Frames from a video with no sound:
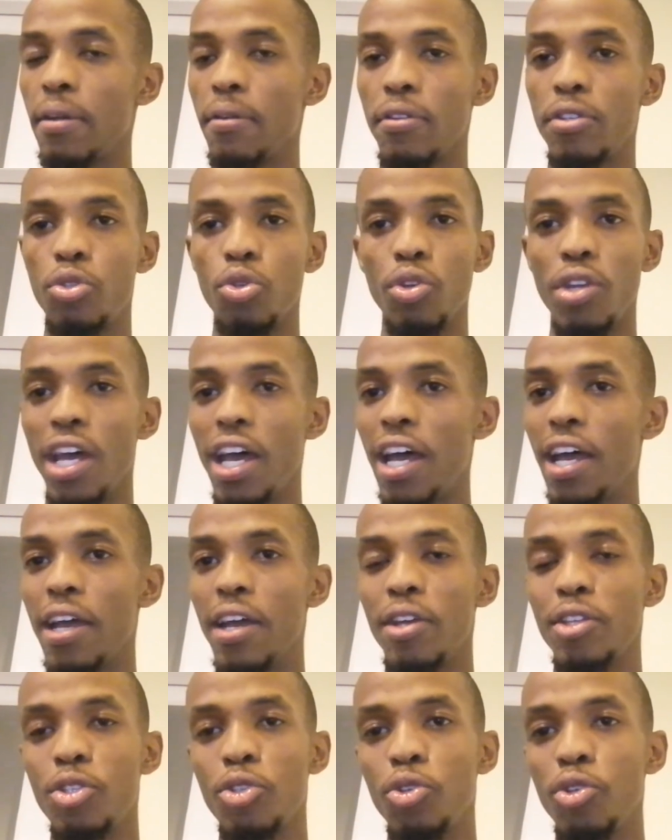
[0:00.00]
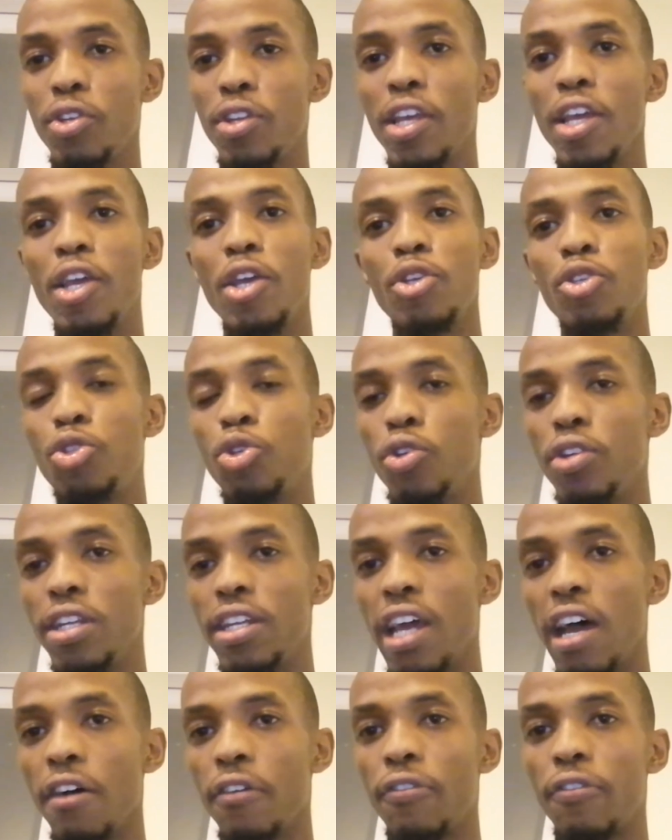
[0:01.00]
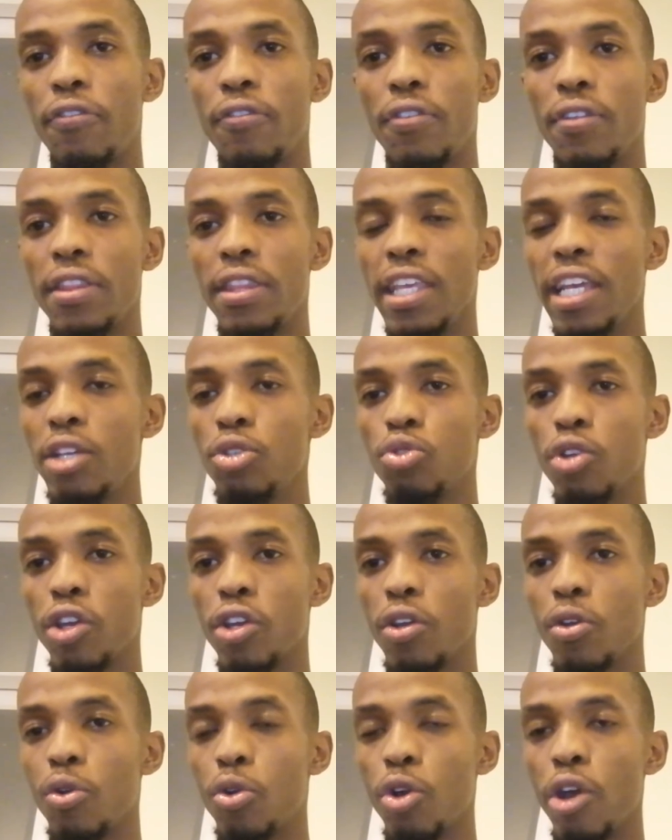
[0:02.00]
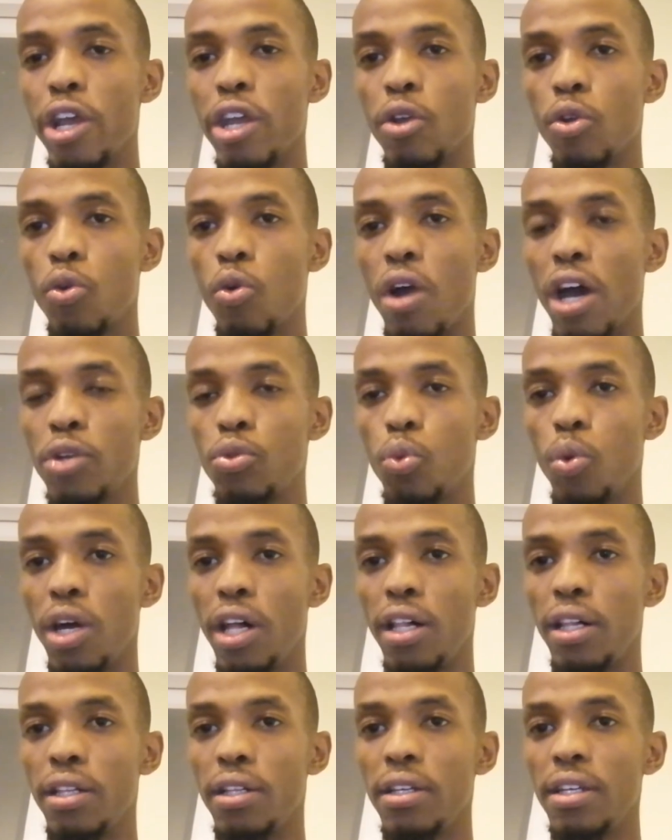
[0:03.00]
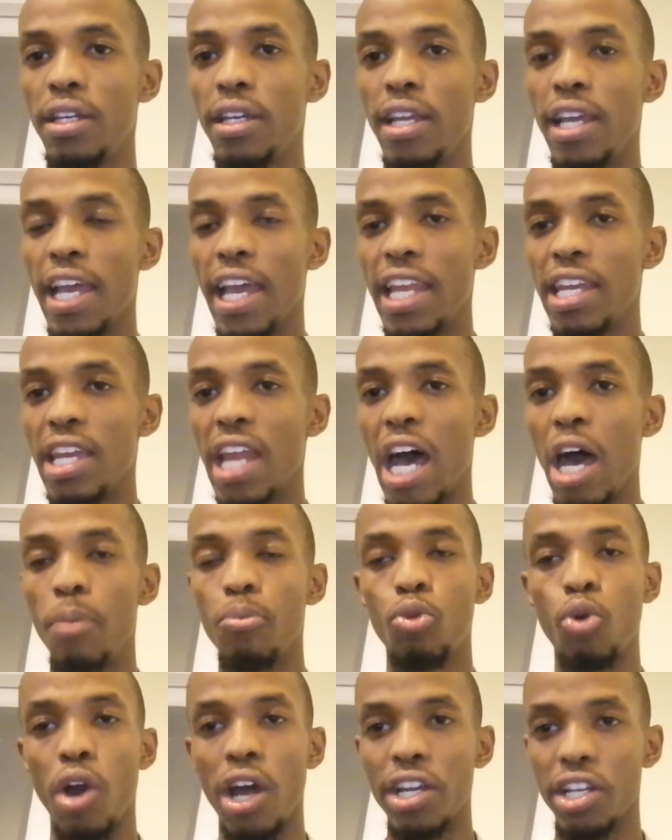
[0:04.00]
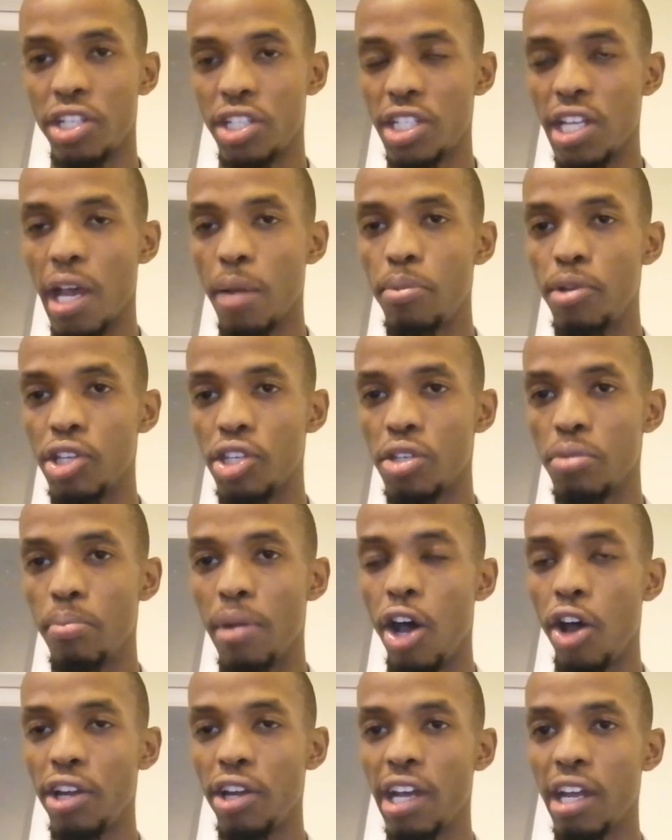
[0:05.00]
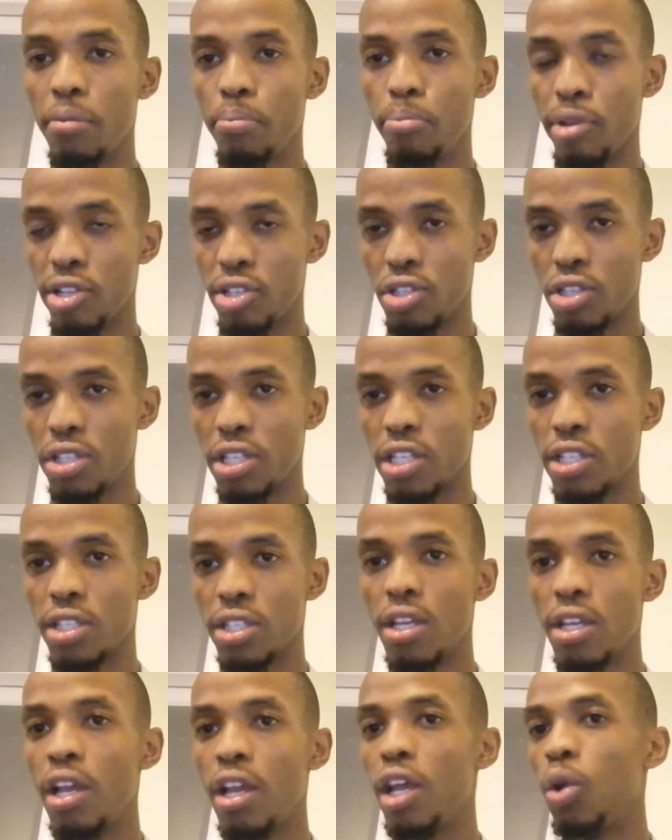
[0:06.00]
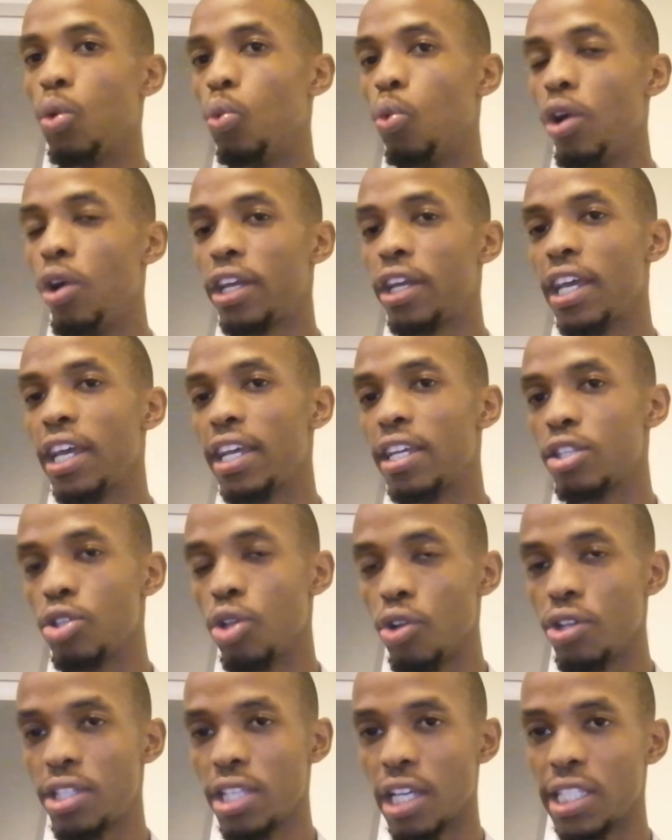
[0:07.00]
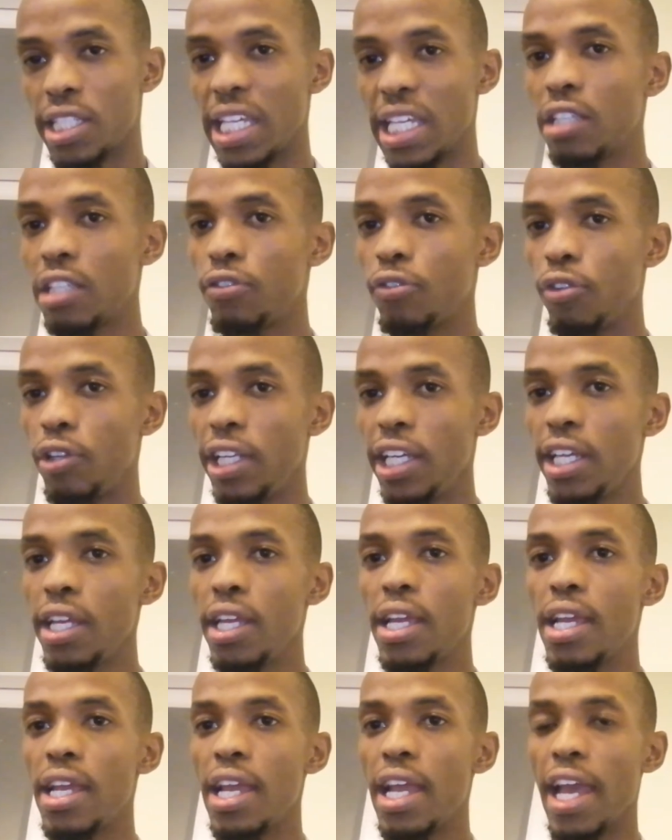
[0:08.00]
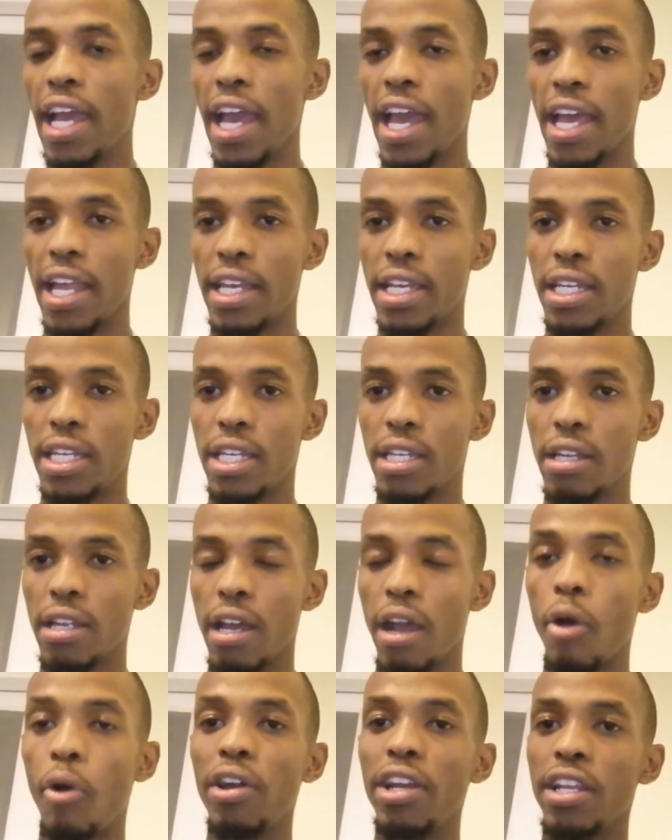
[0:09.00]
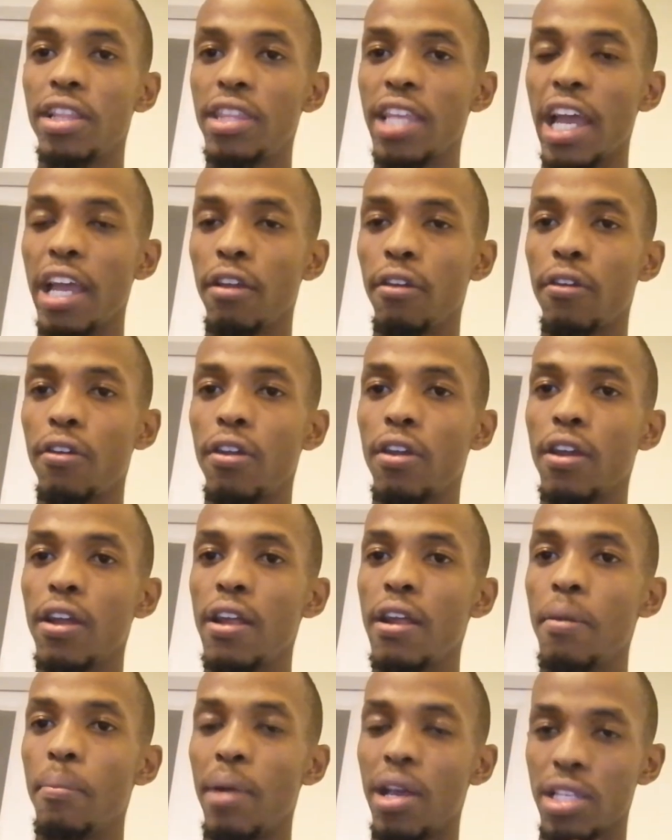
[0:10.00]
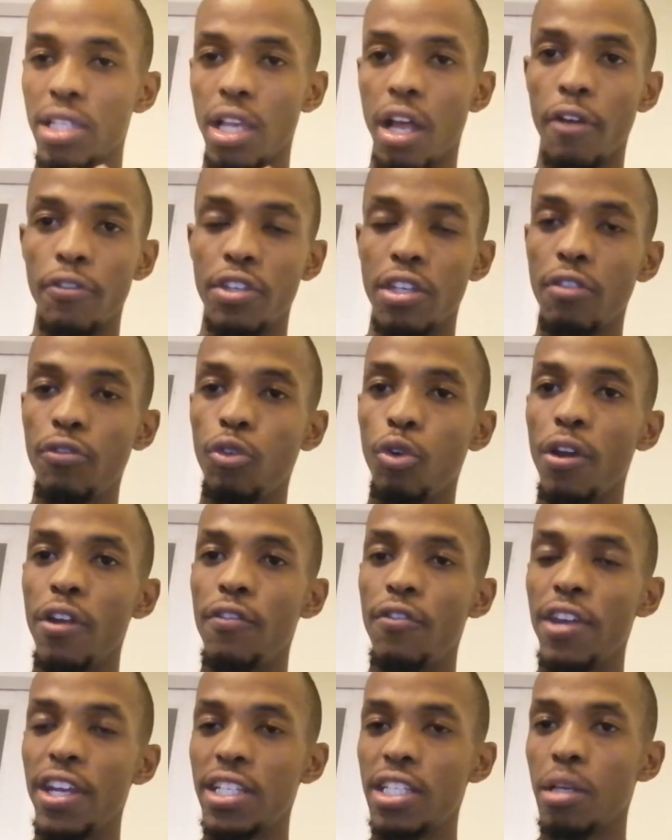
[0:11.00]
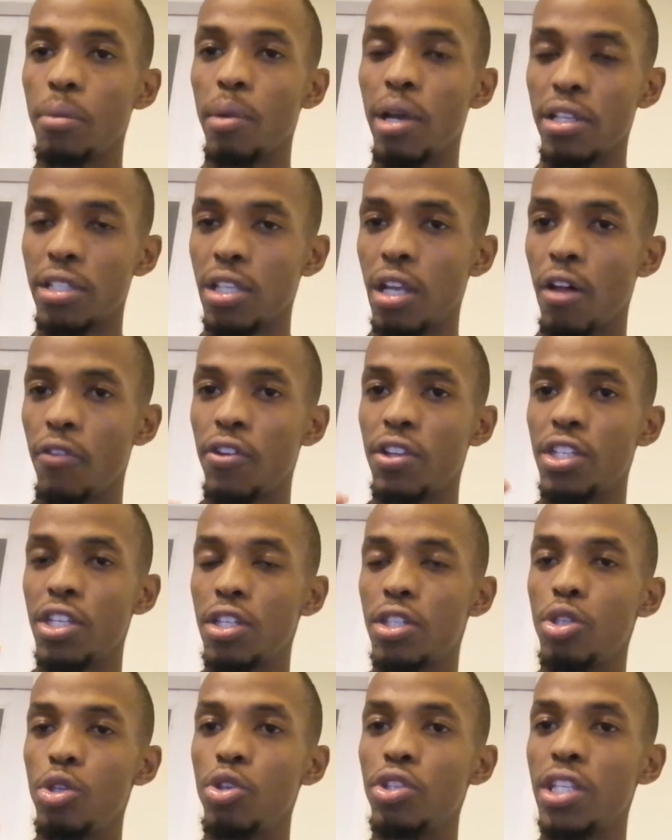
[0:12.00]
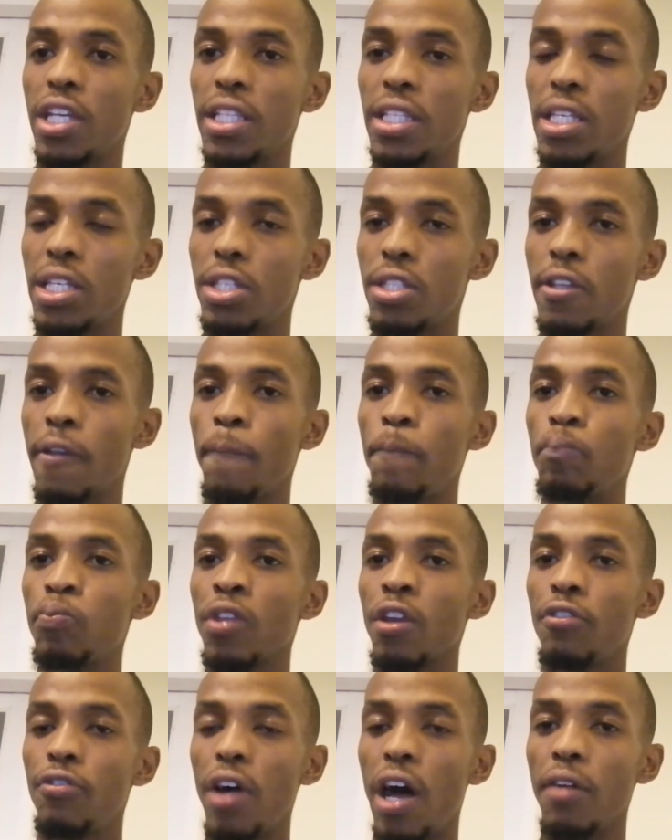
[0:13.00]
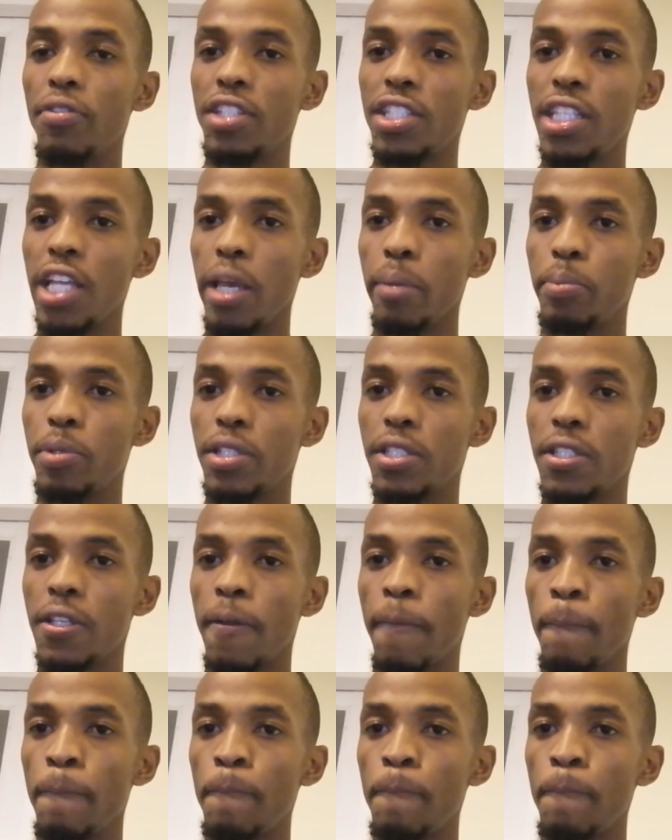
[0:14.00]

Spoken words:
soon enough, things were going quite well, and now I'm quite established. My online business is working so successfully, and I want to thank myself just for investing myself and just using these 5 steps.